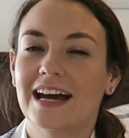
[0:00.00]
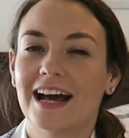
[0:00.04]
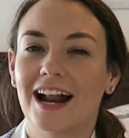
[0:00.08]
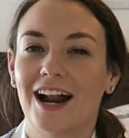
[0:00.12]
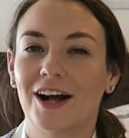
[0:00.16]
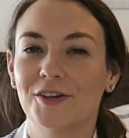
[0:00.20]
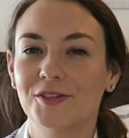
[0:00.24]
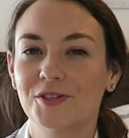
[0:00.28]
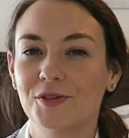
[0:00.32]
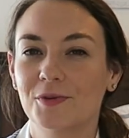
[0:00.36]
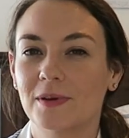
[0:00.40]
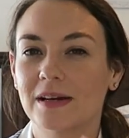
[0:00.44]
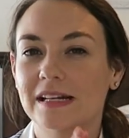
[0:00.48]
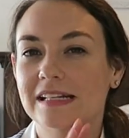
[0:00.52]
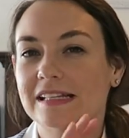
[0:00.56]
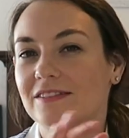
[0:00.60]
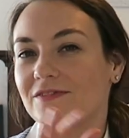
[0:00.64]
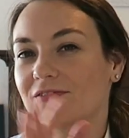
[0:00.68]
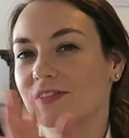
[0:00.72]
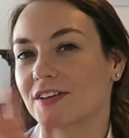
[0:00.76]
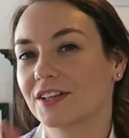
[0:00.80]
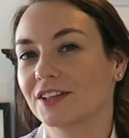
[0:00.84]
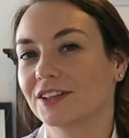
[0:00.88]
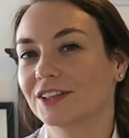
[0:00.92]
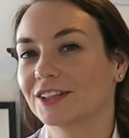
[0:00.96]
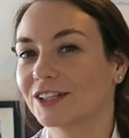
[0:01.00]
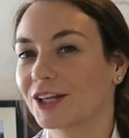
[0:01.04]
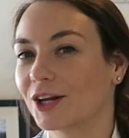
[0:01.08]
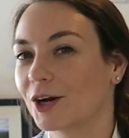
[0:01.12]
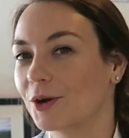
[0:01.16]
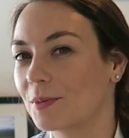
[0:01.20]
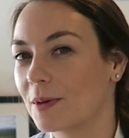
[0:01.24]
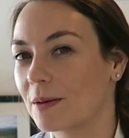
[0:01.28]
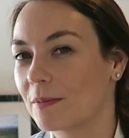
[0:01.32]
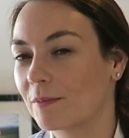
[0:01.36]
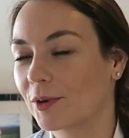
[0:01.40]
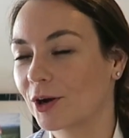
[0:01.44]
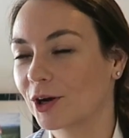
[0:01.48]
I also wanted to feel a little
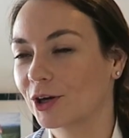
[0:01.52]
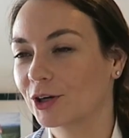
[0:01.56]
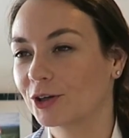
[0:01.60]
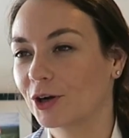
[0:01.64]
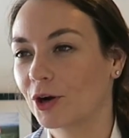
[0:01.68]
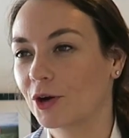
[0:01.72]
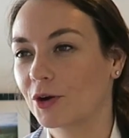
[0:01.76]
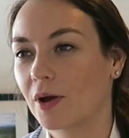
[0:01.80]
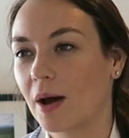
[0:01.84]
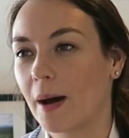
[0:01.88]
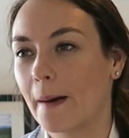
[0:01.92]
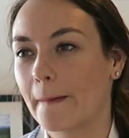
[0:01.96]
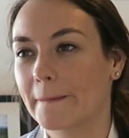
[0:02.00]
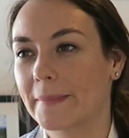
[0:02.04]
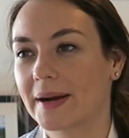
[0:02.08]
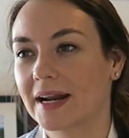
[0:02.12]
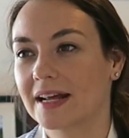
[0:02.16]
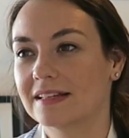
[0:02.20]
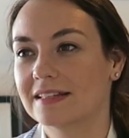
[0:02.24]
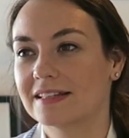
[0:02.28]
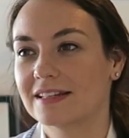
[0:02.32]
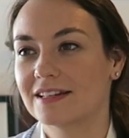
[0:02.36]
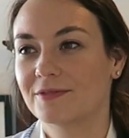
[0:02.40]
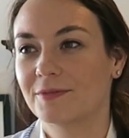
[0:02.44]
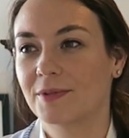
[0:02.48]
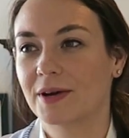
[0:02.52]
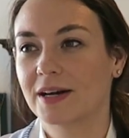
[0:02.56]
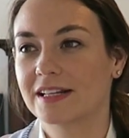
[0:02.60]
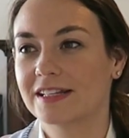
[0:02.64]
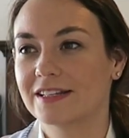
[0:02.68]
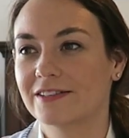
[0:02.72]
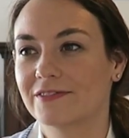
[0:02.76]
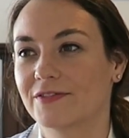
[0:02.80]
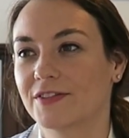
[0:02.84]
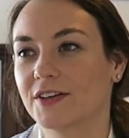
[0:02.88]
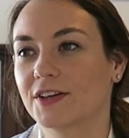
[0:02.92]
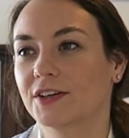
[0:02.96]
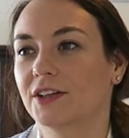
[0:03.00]
bit more grown up, but I didn't want
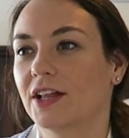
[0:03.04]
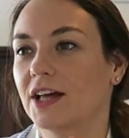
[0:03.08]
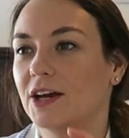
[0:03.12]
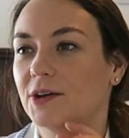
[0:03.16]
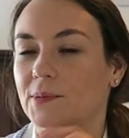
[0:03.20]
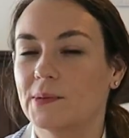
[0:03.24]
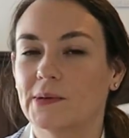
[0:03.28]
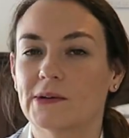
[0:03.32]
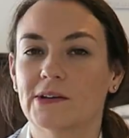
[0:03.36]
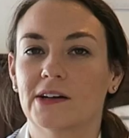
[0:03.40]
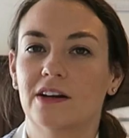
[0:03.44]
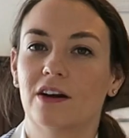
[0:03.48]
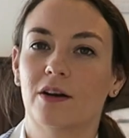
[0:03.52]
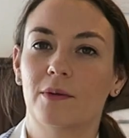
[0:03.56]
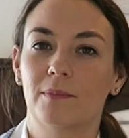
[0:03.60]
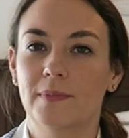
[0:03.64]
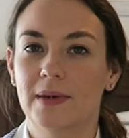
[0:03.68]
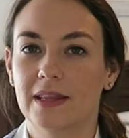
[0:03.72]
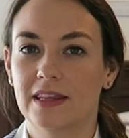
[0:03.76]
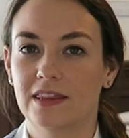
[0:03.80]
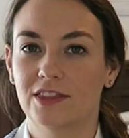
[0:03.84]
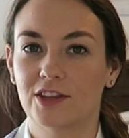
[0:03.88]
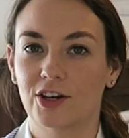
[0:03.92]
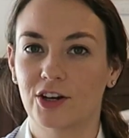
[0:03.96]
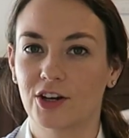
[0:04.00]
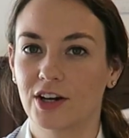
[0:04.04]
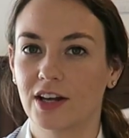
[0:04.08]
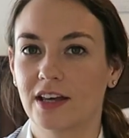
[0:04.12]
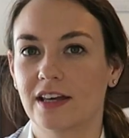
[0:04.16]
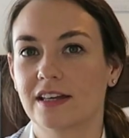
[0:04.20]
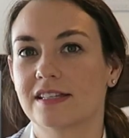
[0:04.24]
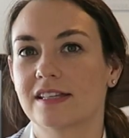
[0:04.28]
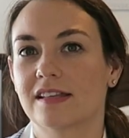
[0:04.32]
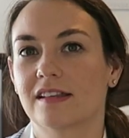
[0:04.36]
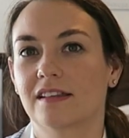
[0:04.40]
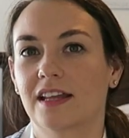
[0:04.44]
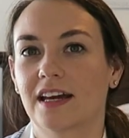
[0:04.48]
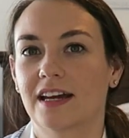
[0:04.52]
it to feel like we were in our
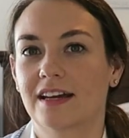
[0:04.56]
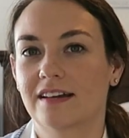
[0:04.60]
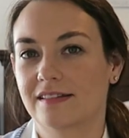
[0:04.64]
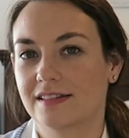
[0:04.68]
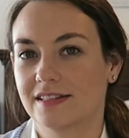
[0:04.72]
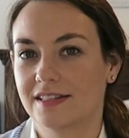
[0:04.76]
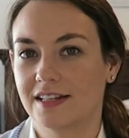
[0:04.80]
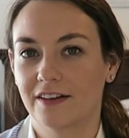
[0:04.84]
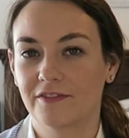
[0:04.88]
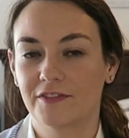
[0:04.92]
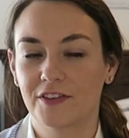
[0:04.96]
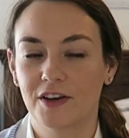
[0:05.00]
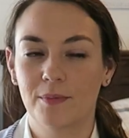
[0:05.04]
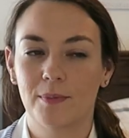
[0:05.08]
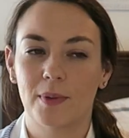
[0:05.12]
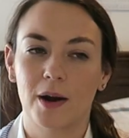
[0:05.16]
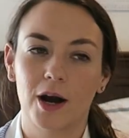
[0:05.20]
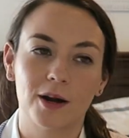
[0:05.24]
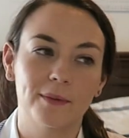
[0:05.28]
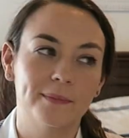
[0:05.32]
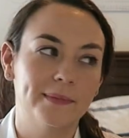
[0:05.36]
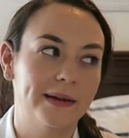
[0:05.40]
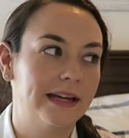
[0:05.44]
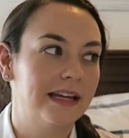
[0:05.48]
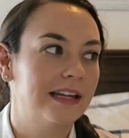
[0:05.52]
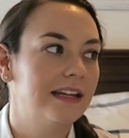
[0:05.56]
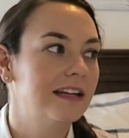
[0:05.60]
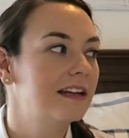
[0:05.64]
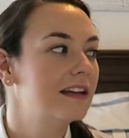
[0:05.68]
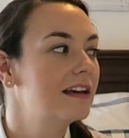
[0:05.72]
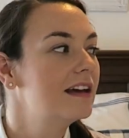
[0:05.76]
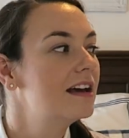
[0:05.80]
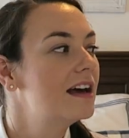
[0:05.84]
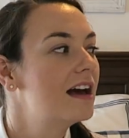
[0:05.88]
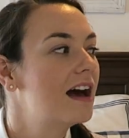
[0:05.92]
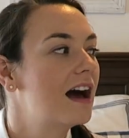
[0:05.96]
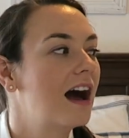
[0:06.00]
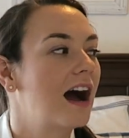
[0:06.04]
mid-30s in like a stuffy apartment.
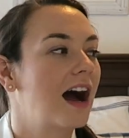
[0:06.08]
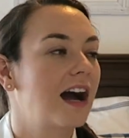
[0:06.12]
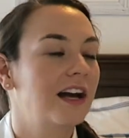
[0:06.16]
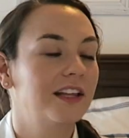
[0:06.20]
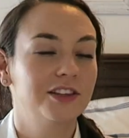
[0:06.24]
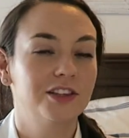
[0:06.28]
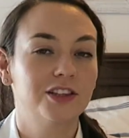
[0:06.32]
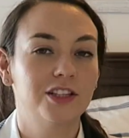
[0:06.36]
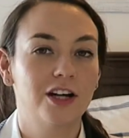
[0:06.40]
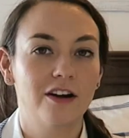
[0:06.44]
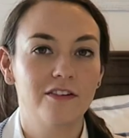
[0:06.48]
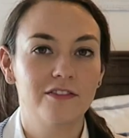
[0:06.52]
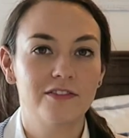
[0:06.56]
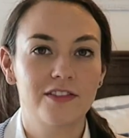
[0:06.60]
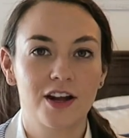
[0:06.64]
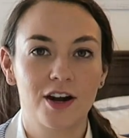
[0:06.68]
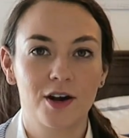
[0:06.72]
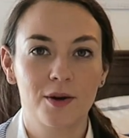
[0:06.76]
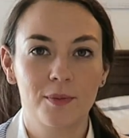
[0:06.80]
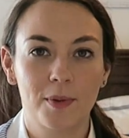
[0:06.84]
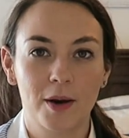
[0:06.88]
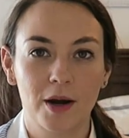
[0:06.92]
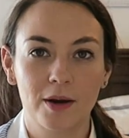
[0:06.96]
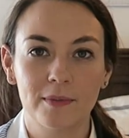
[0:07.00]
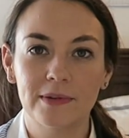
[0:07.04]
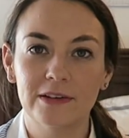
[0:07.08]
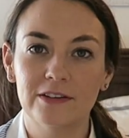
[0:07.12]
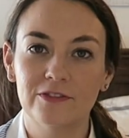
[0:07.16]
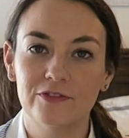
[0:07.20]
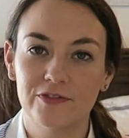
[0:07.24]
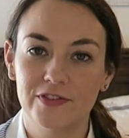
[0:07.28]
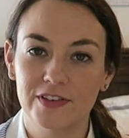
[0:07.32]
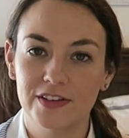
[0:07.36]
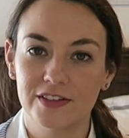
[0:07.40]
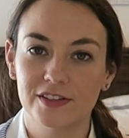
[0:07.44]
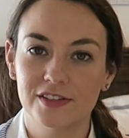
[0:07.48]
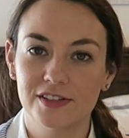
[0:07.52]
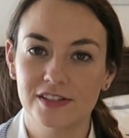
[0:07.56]
I love that our apartment
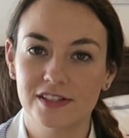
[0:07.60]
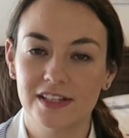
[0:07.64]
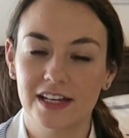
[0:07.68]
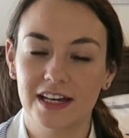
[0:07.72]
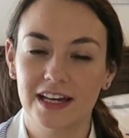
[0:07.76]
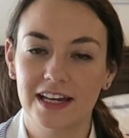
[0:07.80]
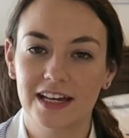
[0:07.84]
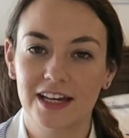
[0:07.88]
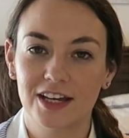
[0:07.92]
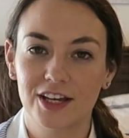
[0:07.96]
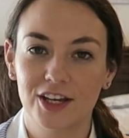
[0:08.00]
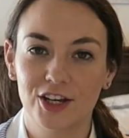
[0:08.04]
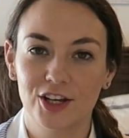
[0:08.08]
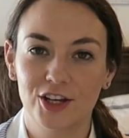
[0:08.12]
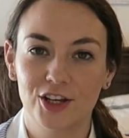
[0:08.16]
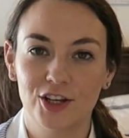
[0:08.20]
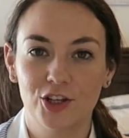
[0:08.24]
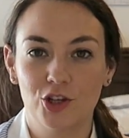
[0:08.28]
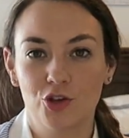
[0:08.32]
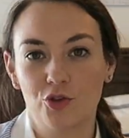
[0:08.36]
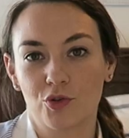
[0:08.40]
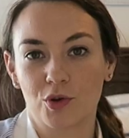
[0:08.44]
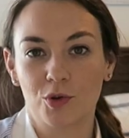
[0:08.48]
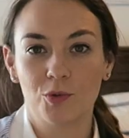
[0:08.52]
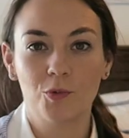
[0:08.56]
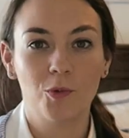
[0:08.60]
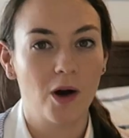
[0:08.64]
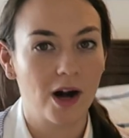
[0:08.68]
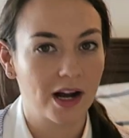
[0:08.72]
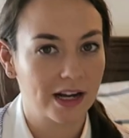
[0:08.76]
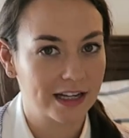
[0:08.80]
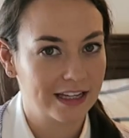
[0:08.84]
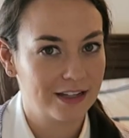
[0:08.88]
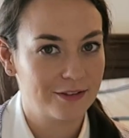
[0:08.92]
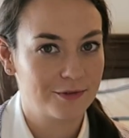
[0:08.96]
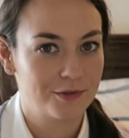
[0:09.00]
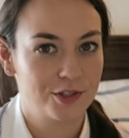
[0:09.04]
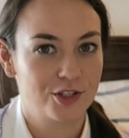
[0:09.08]
feels like you can
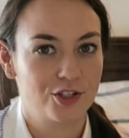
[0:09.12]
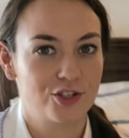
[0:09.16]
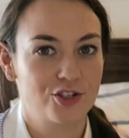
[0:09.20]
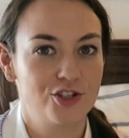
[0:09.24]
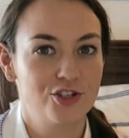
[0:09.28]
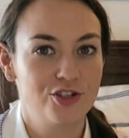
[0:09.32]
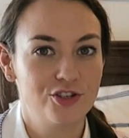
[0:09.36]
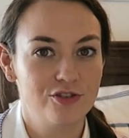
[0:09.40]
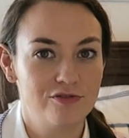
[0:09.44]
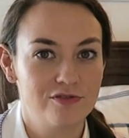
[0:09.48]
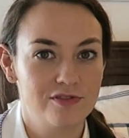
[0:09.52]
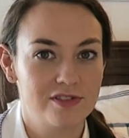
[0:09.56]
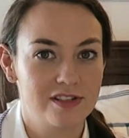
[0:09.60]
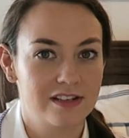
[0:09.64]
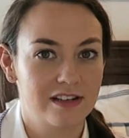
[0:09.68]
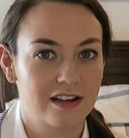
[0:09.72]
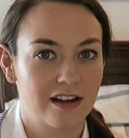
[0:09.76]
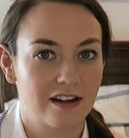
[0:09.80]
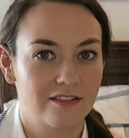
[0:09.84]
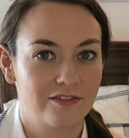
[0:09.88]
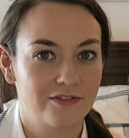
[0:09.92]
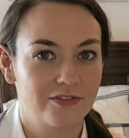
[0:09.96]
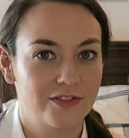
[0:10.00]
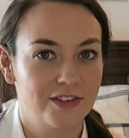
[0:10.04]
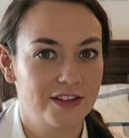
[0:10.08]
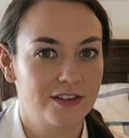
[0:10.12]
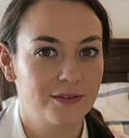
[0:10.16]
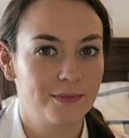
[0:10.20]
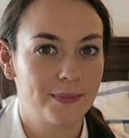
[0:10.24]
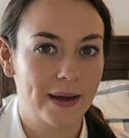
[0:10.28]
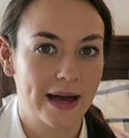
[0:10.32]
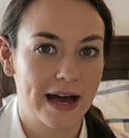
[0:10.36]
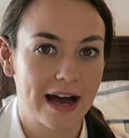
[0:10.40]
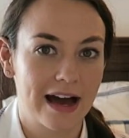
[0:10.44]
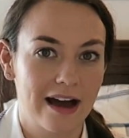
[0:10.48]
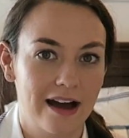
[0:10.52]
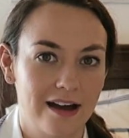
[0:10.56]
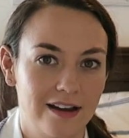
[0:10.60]
walk in with your shoes and not feel
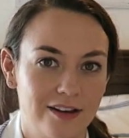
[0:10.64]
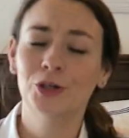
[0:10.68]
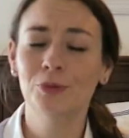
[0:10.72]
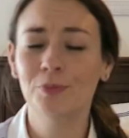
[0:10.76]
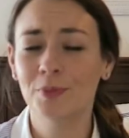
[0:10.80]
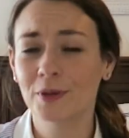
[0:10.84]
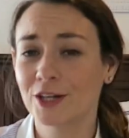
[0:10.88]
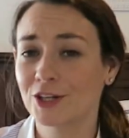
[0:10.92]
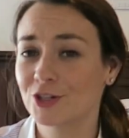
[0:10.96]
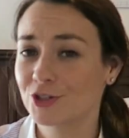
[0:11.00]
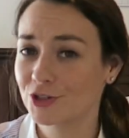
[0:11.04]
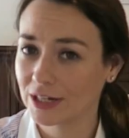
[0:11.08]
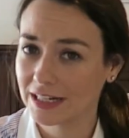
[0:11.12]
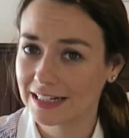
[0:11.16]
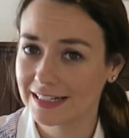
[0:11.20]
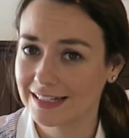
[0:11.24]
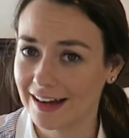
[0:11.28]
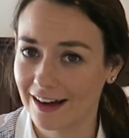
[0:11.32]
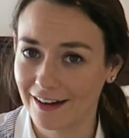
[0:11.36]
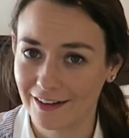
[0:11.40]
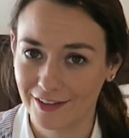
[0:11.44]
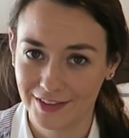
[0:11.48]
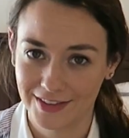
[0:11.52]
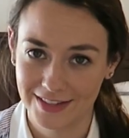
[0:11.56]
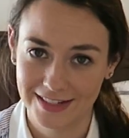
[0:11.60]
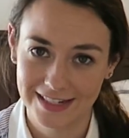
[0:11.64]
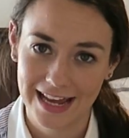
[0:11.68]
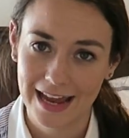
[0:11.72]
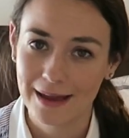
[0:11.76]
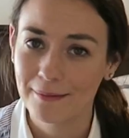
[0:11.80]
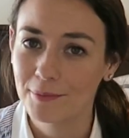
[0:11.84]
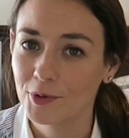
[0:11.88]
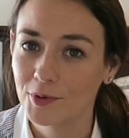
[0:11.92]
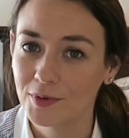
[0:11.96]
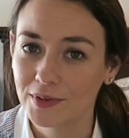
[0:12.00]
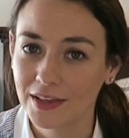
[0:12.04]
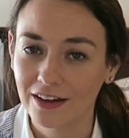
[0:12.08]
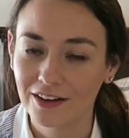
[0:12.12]
bad. You can put a drink down on the
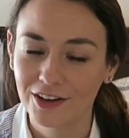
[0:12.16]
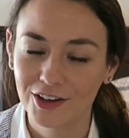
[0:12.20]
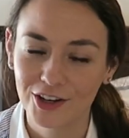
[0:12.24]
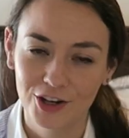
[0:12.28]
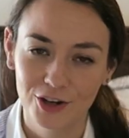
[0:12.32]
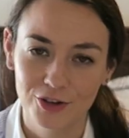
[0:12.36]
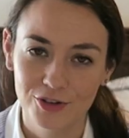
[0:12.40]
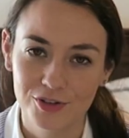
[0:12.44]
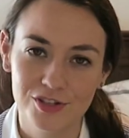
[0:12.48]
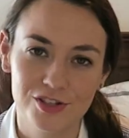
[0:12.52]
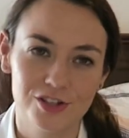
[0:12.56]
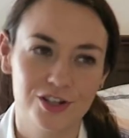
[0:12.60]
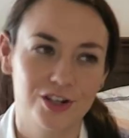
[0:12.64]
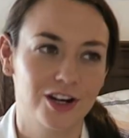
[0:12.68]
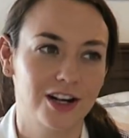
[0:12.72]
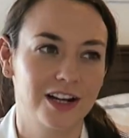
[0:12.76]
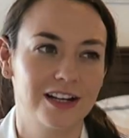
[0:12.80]
table without a coaster.